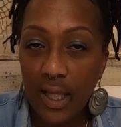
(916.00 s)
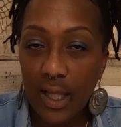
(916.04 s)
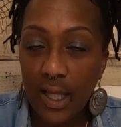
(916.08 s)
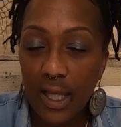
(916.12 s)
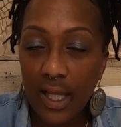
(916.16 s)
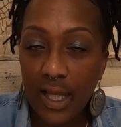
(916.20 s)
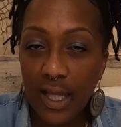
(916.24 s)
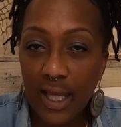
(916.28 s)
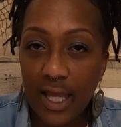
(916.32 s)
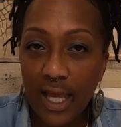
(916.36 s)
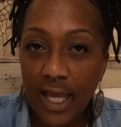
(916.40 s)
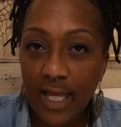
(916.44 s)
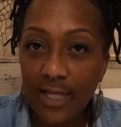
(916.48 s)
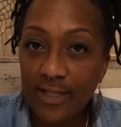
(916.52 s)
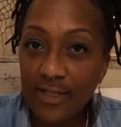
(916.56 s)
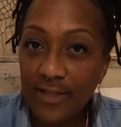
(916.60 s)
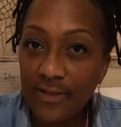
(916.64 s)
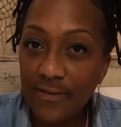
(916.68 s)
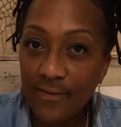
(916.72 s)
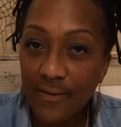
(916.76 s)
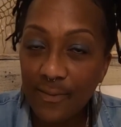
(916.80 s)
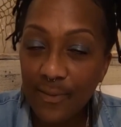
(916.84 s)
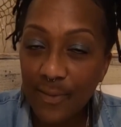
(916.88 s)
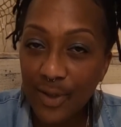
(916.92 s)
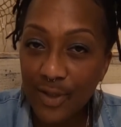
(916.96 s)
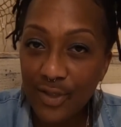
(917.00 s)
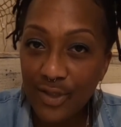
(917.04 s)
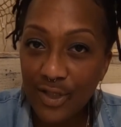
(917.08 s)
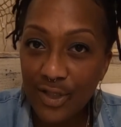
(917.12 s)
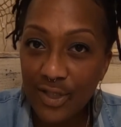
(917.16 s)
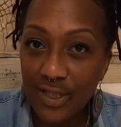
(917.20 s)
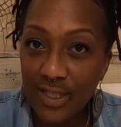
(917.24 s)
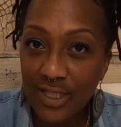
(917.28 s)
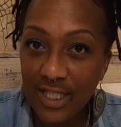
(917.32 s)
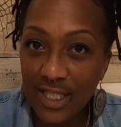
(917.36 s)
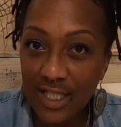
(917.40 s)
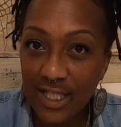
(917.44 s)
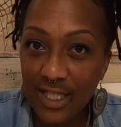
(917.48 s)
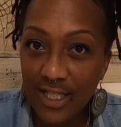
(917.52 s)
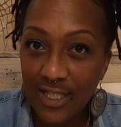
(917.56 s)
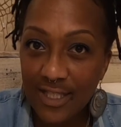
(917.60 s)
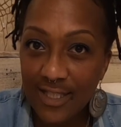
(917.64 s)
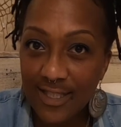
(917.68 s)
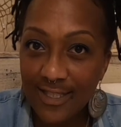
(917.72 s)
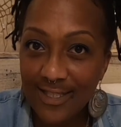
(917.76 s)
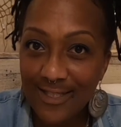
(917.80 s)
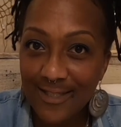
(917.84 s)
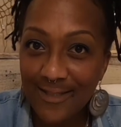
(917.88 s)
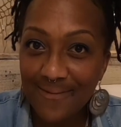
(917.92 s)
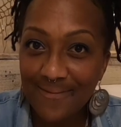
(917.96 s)
In case of
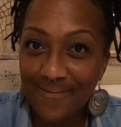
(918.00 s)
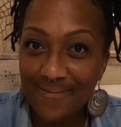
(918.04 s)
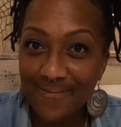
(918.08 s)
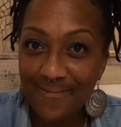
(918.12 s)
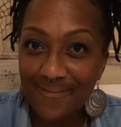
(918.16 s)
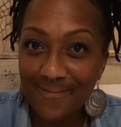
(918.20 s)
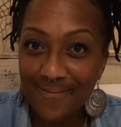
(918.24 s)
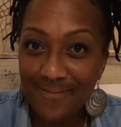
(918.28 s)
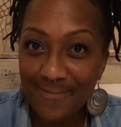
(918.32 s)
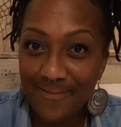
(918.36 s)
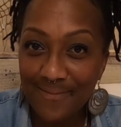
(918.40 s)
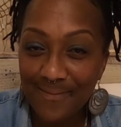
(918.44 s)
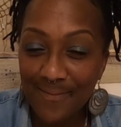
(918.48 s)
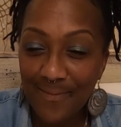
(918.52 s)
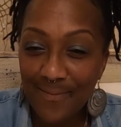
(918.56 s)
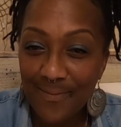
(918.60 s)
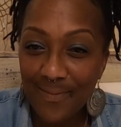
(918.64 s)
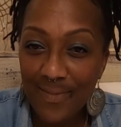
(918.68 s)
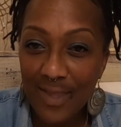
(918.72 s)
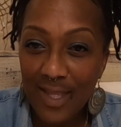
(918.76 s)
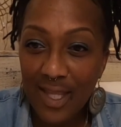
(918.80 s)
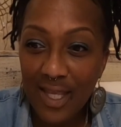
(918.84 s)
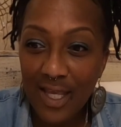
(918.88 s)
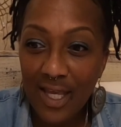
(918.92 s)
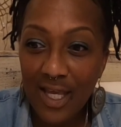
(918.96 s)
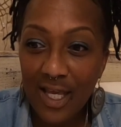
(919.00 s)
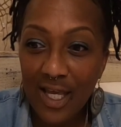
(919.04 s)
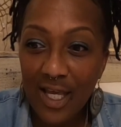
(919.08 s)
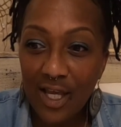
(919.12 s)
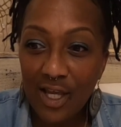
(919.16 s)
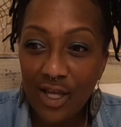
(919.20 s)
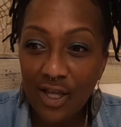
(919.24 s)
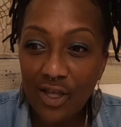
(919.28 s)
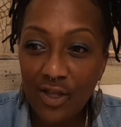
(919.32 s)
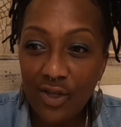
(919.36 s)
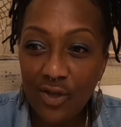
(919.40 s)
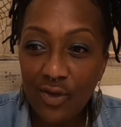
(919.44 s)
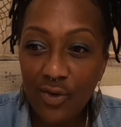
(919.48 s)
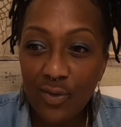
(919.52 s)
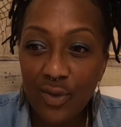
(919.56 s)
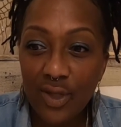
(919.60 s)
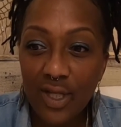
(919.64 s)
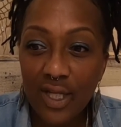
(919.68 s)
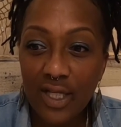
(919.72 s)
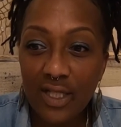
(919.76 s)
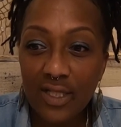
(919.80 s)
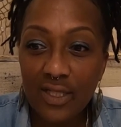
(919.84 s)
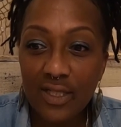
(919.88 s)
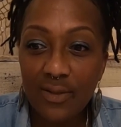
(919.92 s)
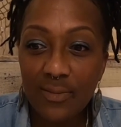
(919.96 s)
emergencies, you
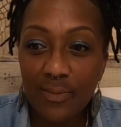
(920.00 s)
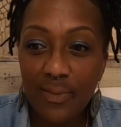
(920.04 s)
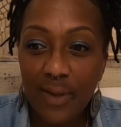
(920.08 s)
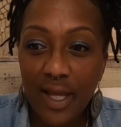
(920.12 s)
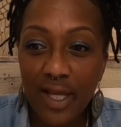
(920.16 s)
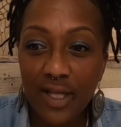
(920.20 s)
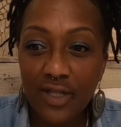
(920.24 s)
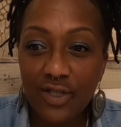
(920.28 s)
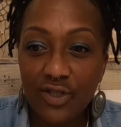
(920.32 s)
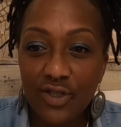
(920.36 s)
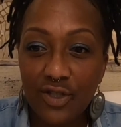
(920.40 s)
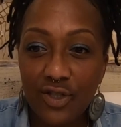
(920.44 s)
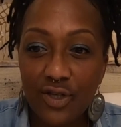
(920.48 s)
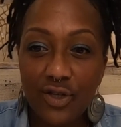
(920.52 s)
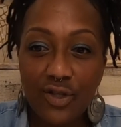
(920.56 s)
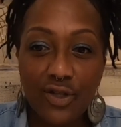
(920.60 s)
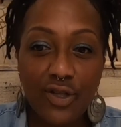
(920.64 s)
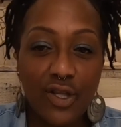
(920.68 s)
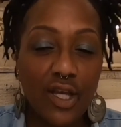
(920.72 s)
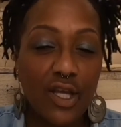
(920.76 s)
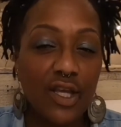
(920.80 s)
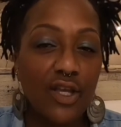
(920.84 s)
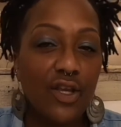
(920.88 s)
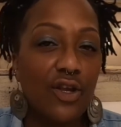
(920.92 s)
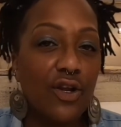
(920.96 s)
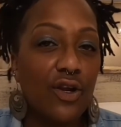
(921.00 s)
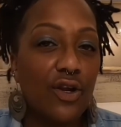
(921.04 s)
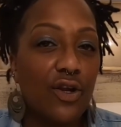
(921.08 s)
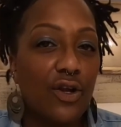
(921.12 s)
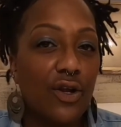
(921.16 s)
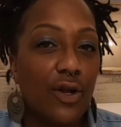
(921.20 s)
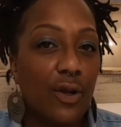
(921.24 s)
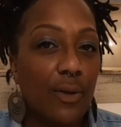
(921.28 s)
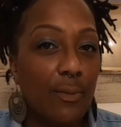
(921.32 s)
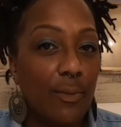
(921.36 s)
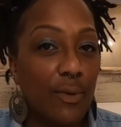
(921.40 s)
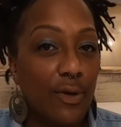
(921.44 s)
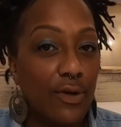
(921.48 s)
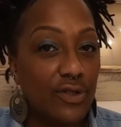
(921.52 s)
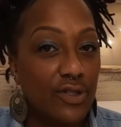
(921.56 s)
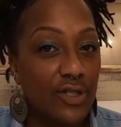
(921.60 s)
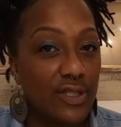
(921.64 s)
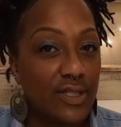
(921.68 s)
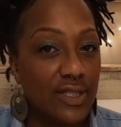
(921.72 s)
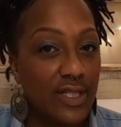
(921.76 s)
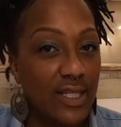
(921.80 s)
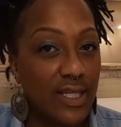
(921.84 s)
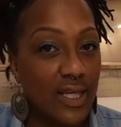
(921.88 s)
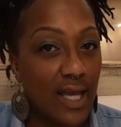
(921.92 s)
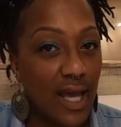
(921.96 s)
need to make sure that your
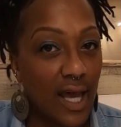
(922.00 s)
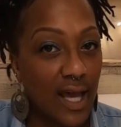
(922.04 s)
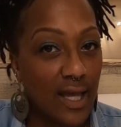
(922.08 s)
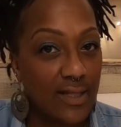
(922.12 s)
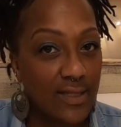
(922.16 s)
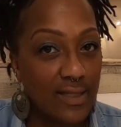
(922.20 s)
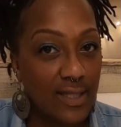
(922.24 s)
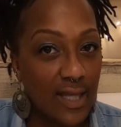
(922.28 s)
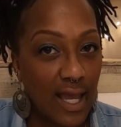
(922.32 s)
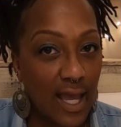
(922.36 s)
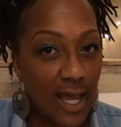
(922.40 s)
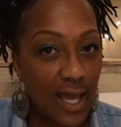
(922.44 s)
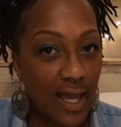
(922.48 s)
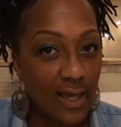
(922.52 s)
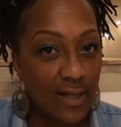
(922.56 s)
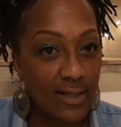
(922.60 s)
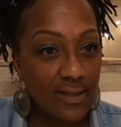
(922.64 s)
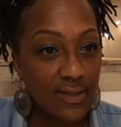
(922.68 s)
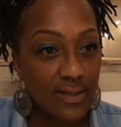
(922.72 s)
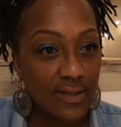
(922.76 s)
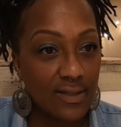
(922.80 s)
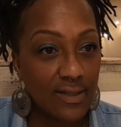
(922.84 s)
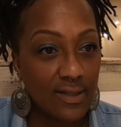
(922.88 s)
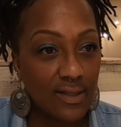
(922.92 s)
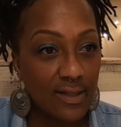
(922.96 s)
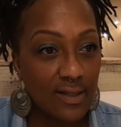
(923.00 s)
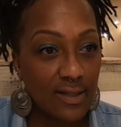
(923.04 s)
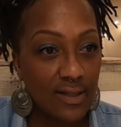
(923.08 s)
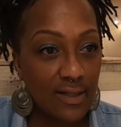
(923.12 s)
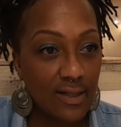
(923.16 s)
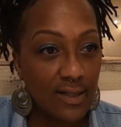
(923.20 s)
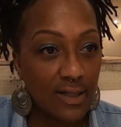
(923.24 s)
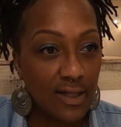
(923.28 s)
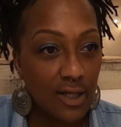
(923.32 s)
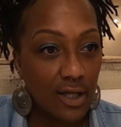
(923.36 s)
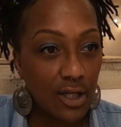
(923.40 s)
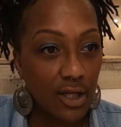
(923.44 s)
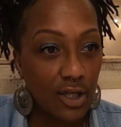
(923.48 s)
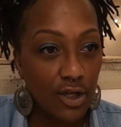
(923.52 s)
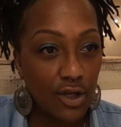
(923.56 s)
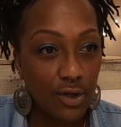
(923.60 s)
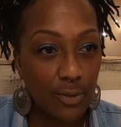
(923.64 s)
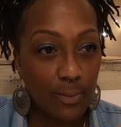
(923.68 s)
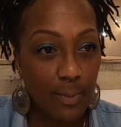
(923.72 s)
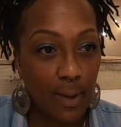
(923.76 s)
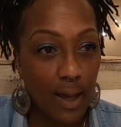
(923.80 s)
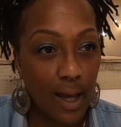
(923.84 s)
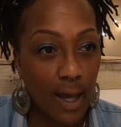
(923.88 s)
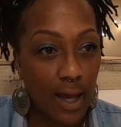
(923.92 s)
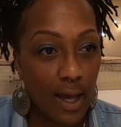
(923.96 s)
emergency contact, your
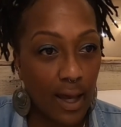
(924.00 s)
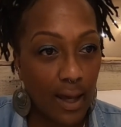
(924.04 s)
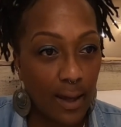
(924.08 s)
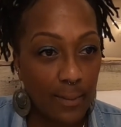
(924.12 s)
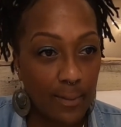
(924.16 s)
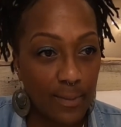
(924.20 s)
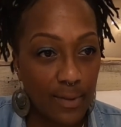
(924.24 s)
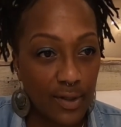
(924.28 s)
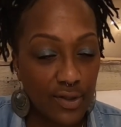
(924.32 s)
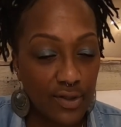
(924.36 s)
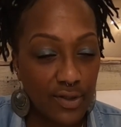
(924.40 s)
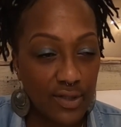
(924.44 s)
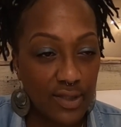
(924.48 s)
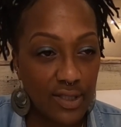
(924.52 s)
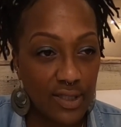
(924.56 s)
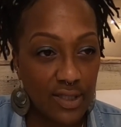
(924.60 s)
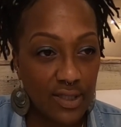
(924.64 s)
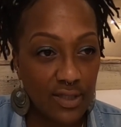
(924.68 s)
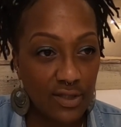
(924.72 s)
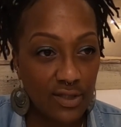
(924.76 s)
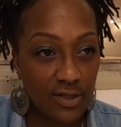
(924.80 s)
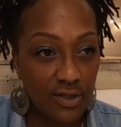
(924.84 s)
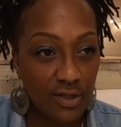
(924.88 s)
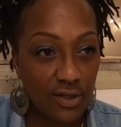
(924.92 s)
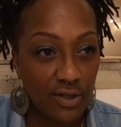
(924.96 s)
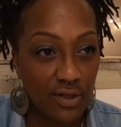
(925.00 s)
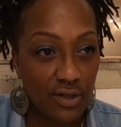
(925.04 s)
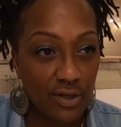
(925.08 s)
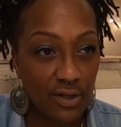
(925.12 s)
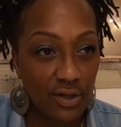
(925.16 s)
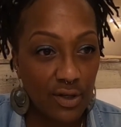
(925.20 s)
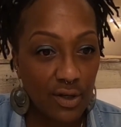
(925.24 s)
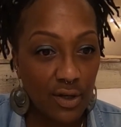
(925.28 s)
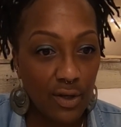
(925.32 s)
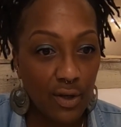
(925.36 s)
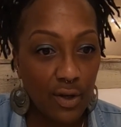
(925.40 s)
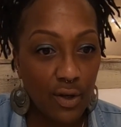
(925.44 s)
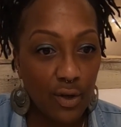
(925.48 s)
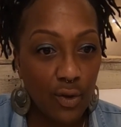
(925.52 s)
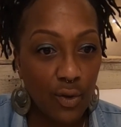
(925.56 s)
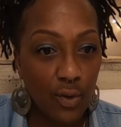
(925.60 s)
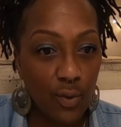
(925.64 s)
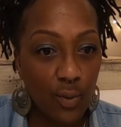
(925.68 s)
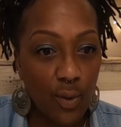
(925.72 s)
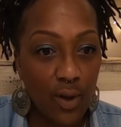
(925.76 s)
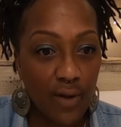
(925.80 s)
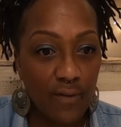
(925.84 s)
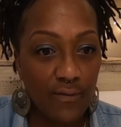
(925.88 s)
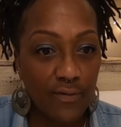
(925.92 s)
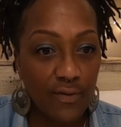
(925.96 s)
mom, your sister,
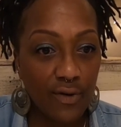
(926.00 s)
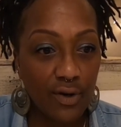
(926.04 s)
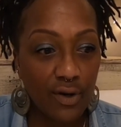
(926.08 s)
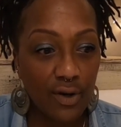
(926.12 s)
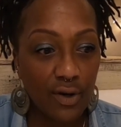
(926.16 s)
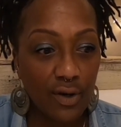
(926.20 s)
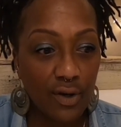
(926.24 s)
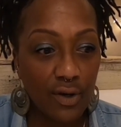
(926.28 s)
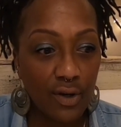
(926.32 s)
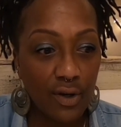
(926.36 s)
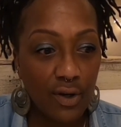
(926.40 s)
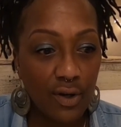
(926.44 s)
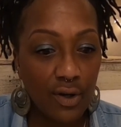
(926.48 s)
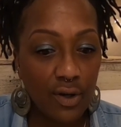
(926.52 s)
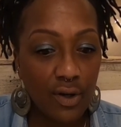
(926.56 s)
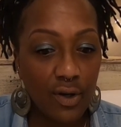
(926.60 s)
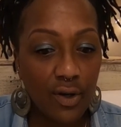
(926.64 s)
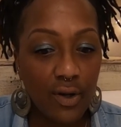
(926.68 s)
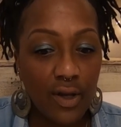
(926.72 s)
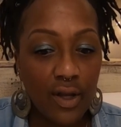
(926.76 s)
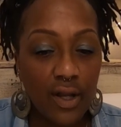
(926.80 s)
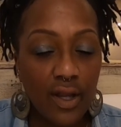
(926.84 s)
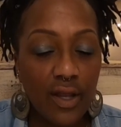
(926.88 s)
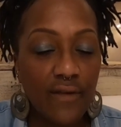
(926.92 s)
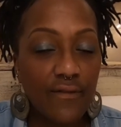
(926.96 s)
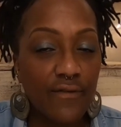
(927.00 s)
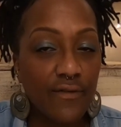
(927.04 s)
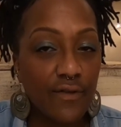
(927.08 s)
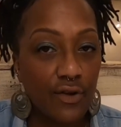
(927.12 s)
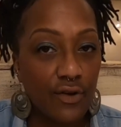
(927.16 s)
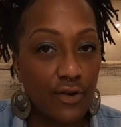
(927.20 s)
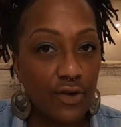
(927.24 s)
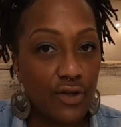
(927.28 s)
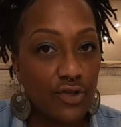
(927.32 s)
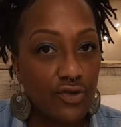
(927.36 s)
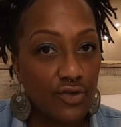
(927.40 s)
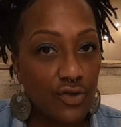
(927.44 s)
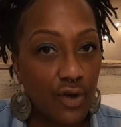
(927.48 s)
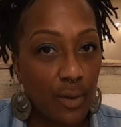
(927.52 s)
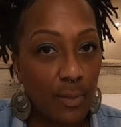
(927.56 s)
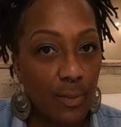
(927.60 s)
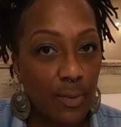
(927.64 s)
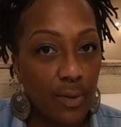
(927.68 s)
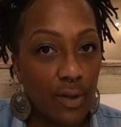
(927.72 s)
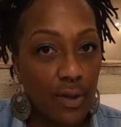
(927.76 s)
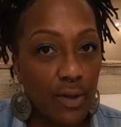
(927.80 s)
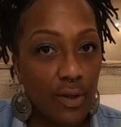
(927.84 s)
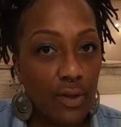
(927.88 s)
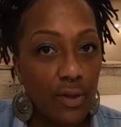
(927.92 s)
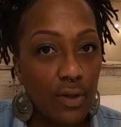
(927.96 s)
whoever, if you're in
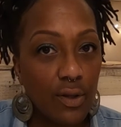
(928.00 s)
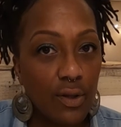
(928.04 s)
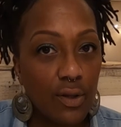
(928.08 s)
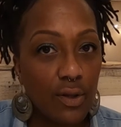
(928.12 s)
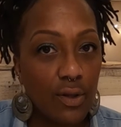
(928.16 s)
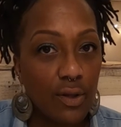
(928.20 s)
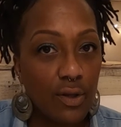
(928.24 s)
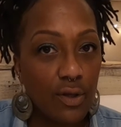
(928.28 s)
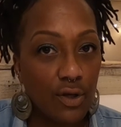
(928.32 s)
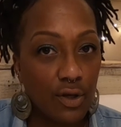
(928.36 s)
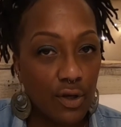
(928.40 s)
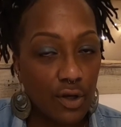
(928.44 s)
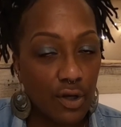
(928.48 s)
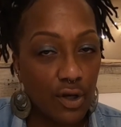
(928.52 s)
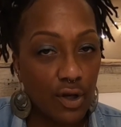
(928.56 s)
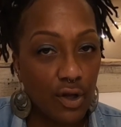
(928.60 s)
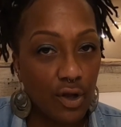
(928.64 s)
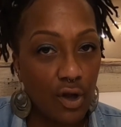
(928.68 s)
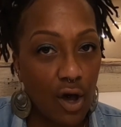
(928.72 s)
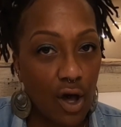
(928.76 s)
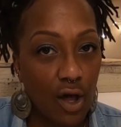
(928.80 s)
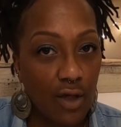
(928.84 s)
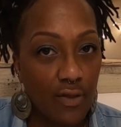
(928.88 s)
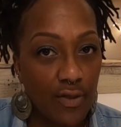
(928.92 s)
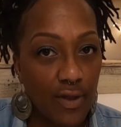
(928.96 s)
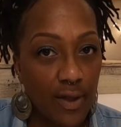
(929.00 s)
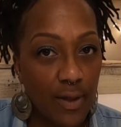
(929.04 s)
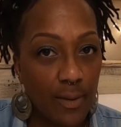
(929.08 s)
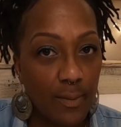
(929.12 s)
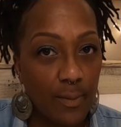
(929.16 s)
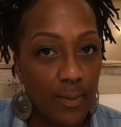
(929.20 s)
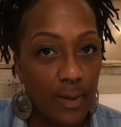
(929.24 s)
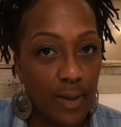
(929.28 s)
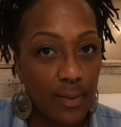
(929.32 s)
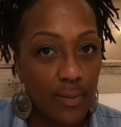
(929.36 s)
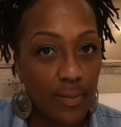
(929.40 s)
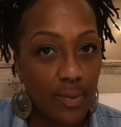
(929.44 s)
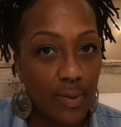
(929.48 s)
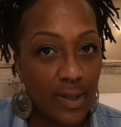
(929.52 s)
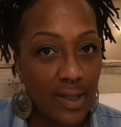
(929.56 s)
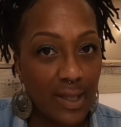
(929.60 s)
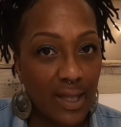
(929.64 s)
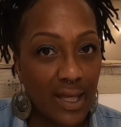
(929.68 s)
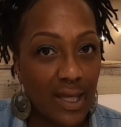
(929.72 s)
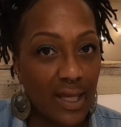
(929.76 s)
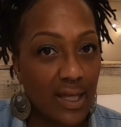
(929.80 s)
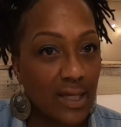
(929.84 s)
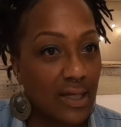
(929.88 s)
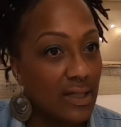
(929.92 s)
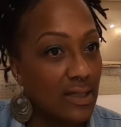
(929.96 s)
trouble, you're going to call them and be
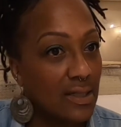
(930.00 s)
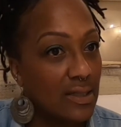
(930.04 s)
like,